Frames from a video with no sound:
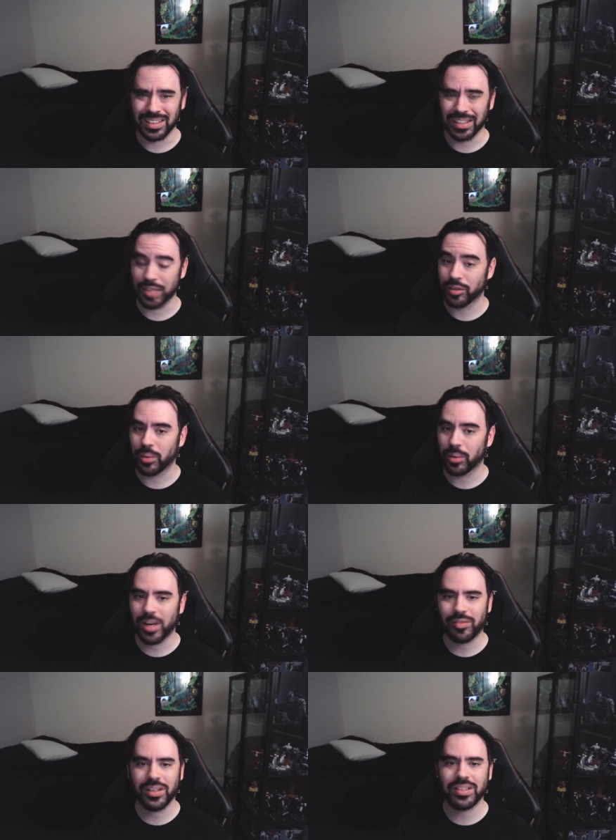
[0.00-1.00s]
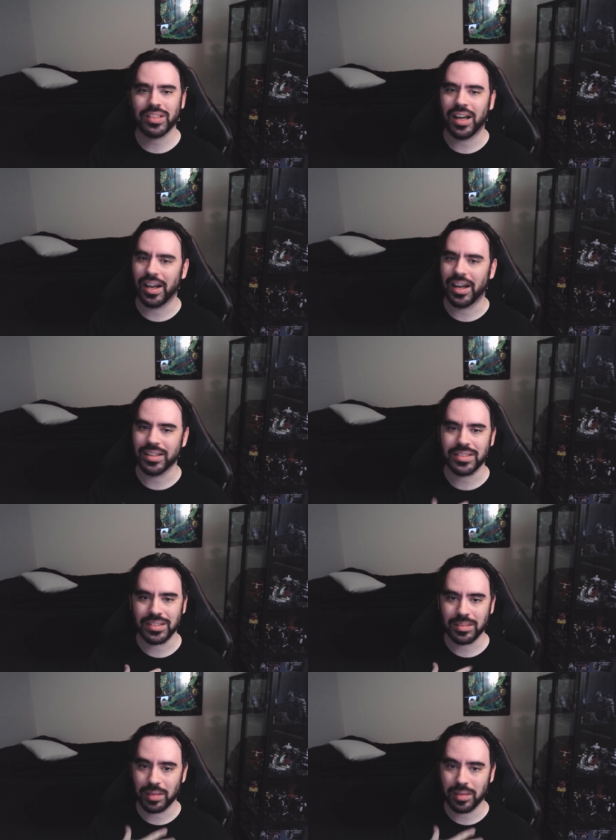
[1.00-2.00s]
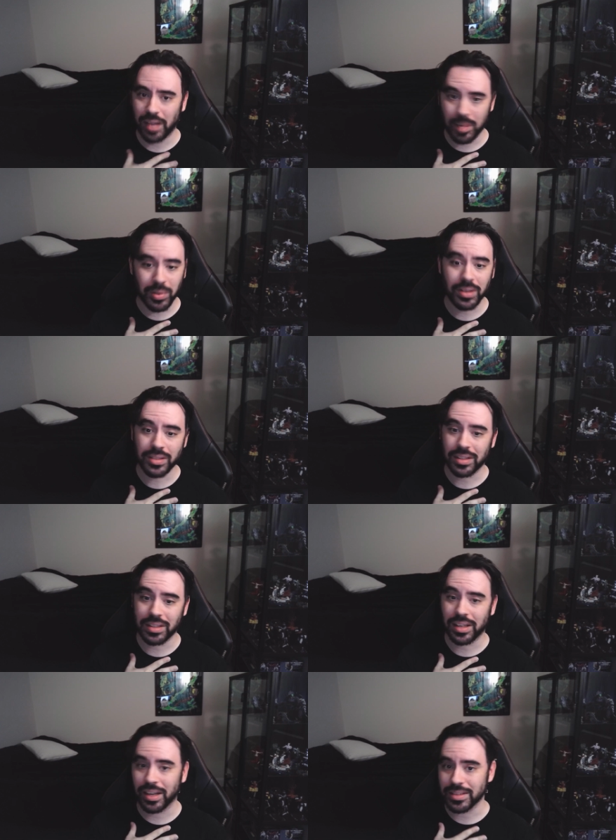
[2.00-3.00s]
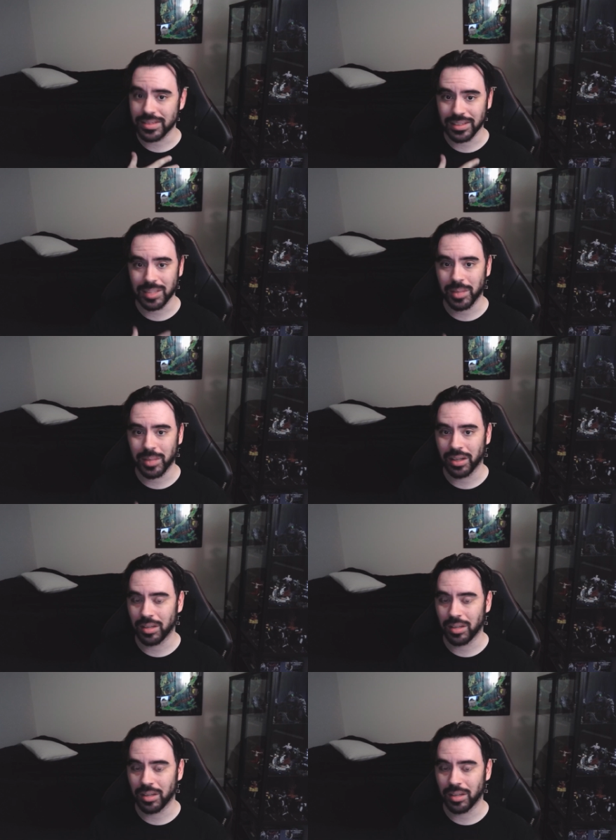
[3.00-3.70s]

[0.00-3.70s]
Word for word: Like for reference, I I personally I sleep on a